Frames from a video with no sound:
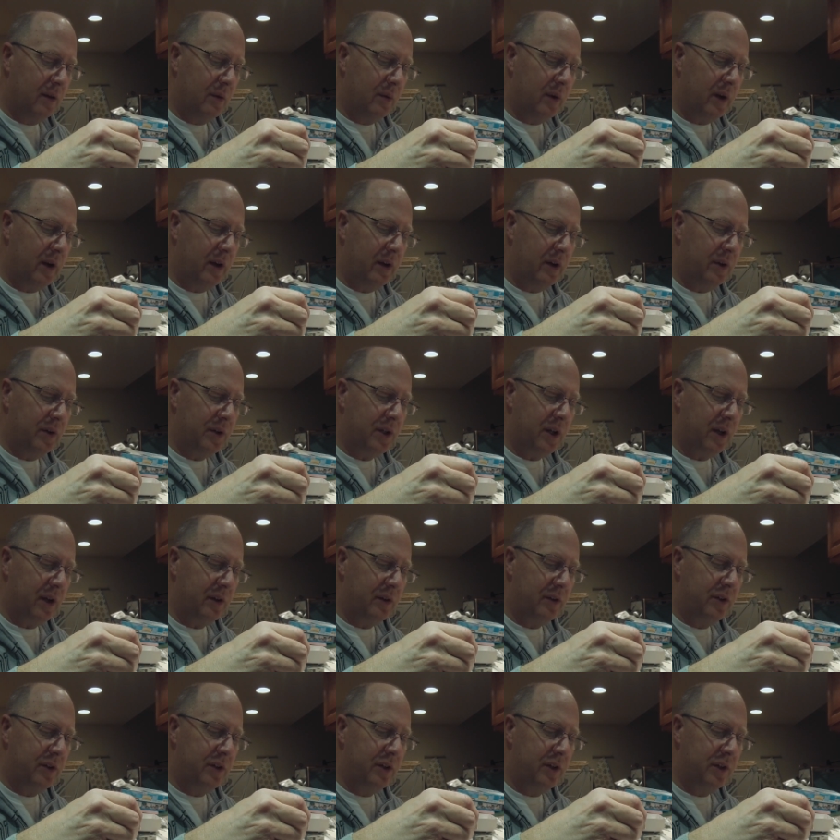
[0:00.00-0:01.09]
what I do is I'll
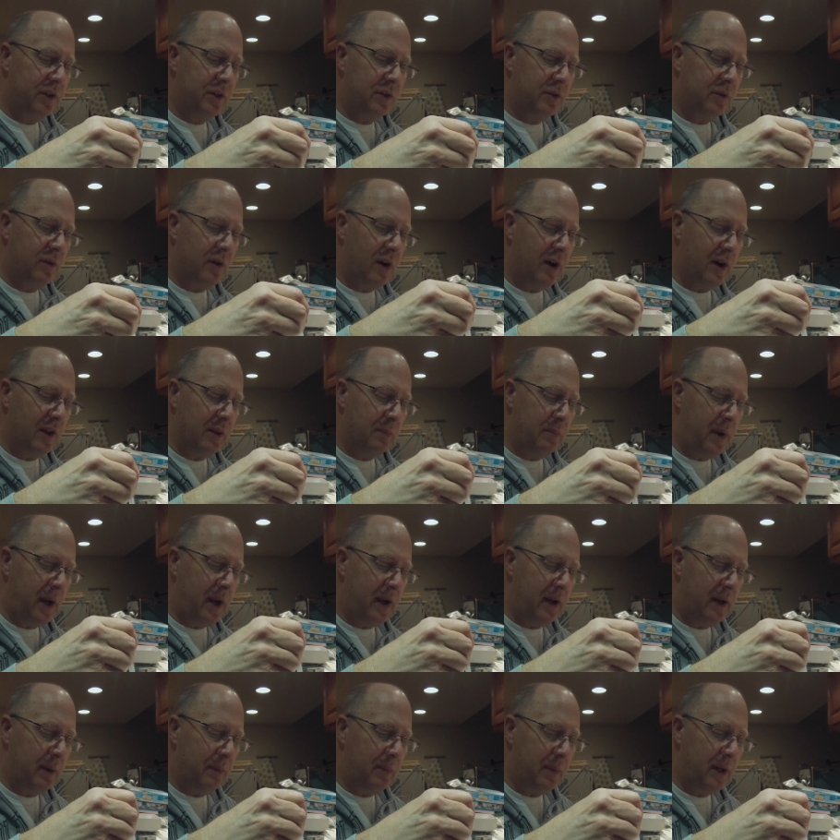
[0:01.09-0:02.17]
just draw the
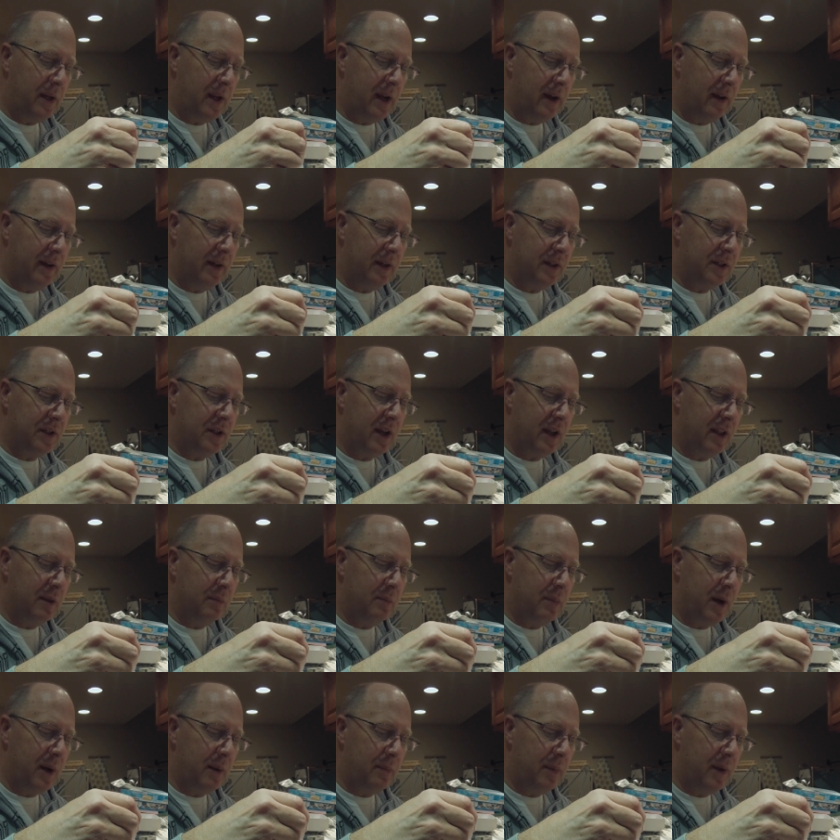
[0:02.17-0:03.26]
paint up and down inside the
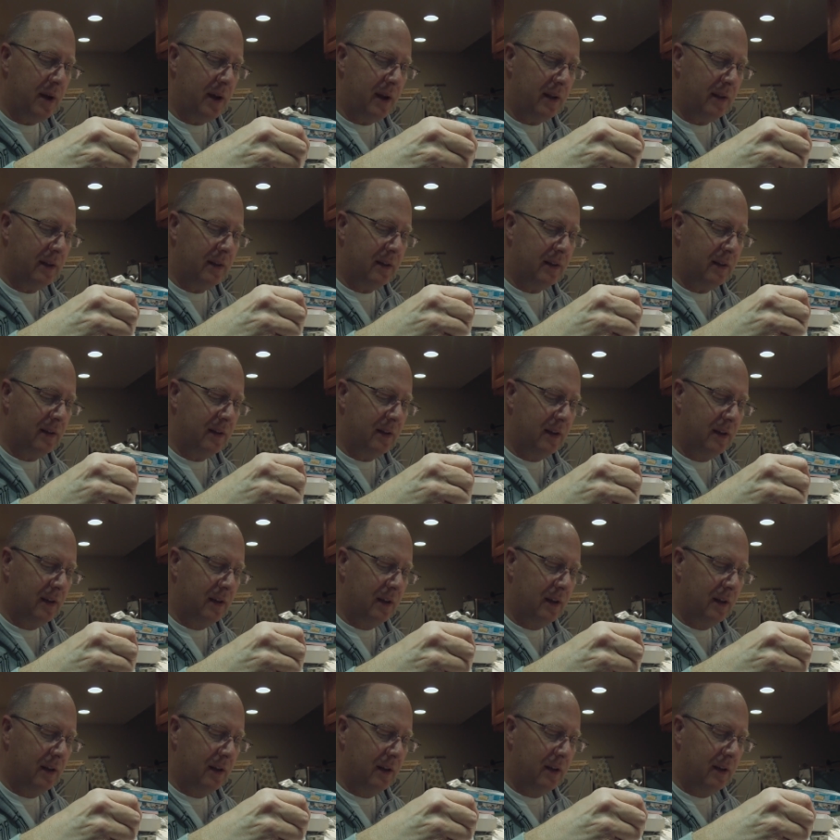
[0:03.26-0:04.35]
pipette,
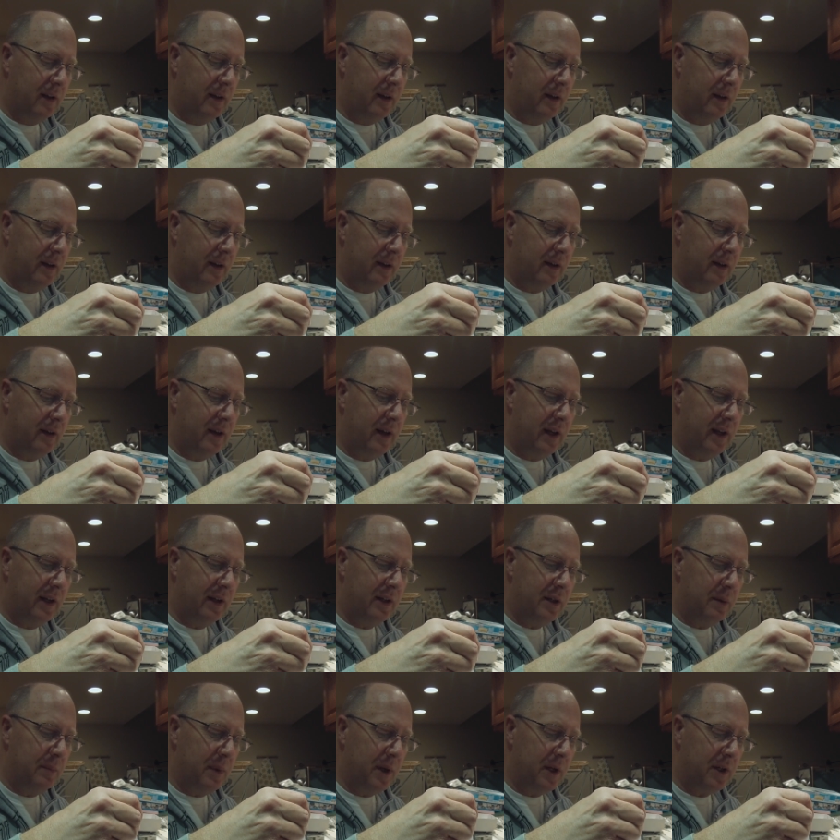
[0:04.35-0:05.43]
get it
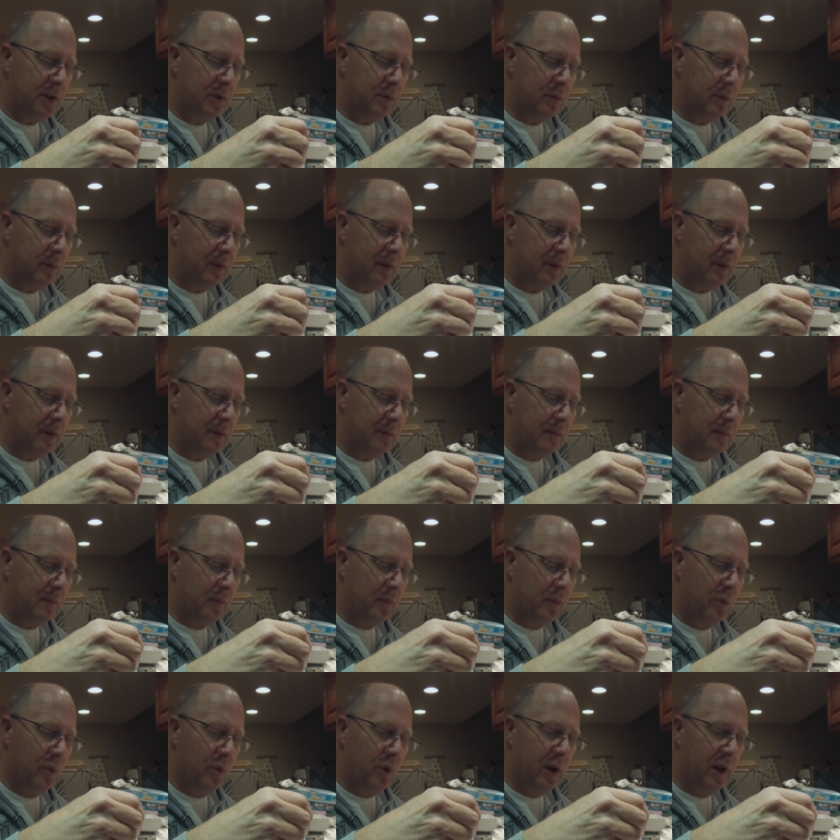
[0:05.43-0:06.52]
to mix
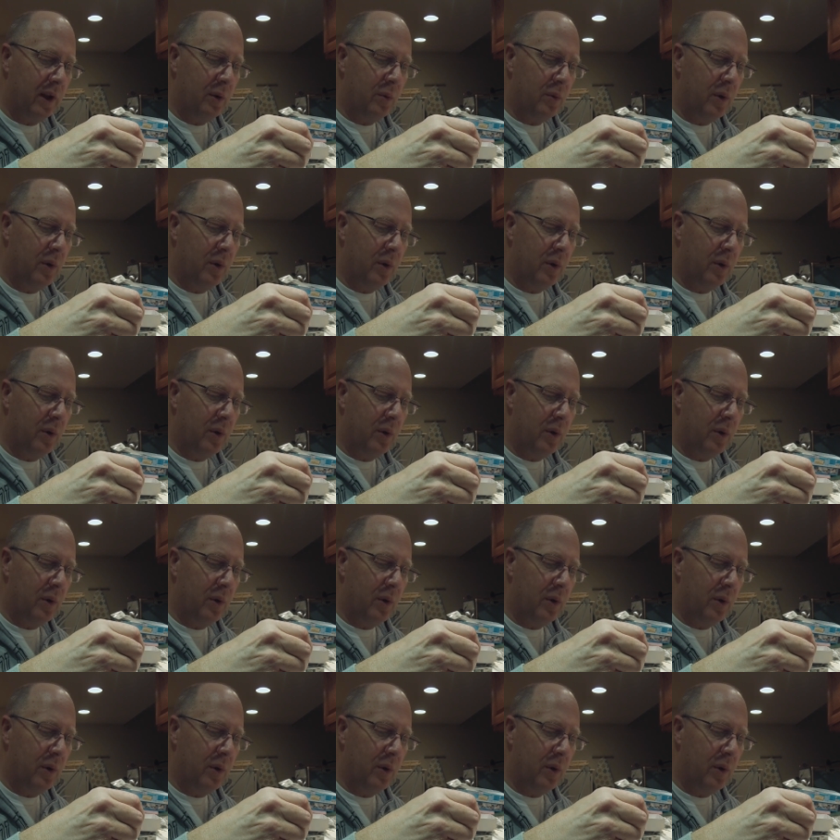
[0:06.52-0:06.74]
really